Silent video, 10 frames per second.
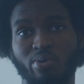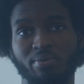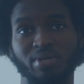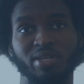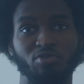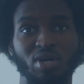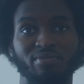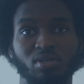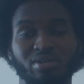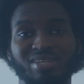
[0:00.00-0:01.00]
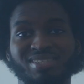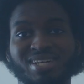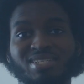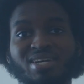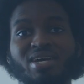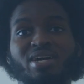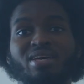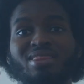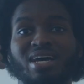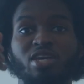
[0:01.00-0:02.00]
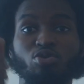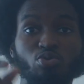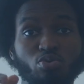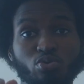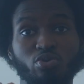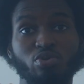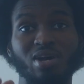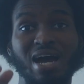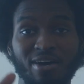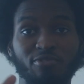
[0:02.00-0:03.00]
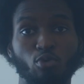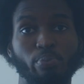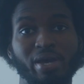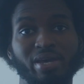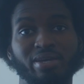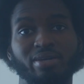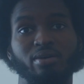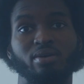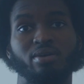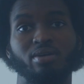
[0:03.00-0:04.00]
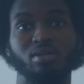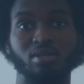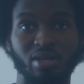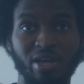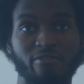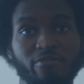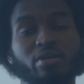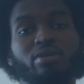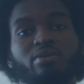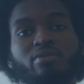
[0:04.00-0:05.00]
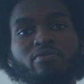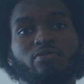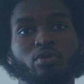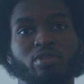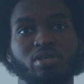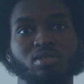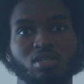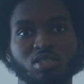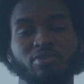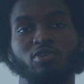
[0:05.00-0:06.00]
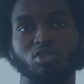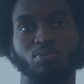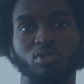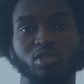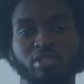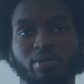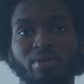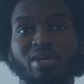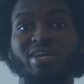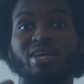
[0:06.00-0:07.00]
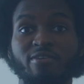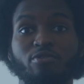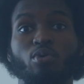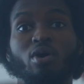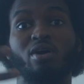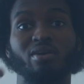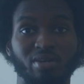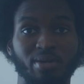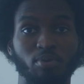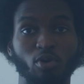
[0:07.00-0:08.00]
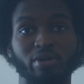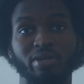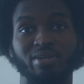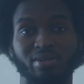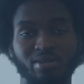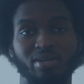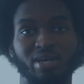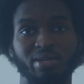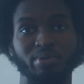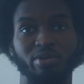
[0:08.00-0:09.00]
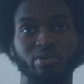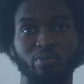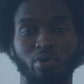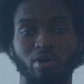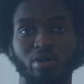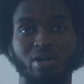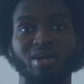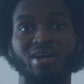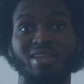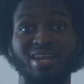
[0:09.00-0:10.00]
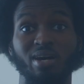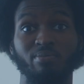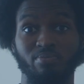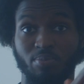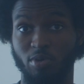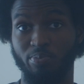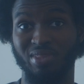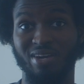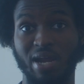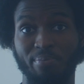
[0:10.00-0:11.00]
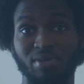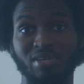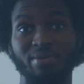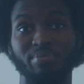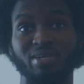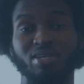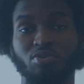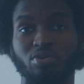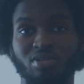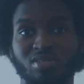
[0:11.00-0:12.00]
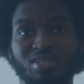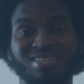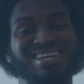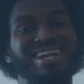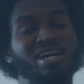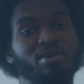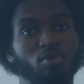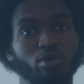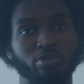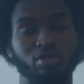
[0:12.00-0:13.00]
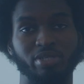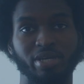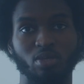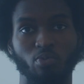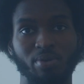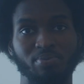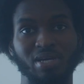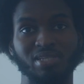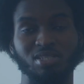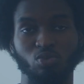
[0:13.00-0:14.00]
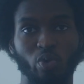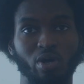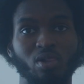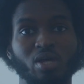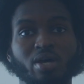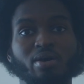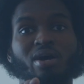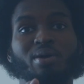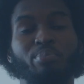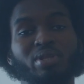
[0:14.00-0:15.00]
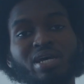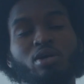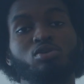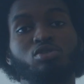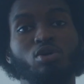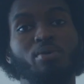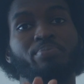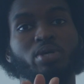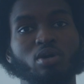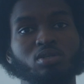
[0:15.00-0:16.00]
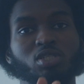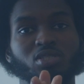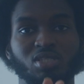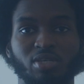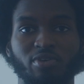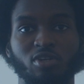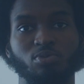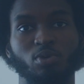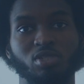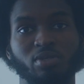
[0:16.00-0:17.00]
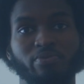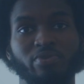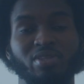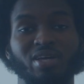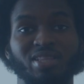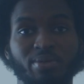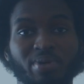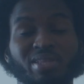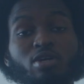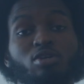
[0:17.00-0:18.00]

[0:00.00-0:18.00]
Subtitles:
website, if you have a look, it says that you have to pay a fee for this certificate of sponsorship if you are employing an immigrant worker. Now, I'm going to put that right beside me here so you can see it, and I implore you to check the website as well. But then also, beyond just the certificate of sponsorship fee that they pay, they